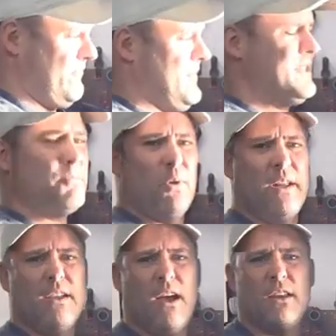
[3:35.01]
That's pretty
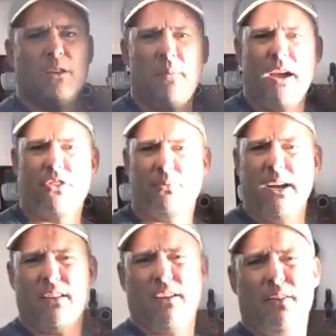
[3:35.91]
good. You buy
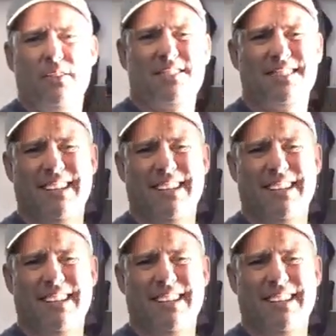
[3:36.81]
3 of those,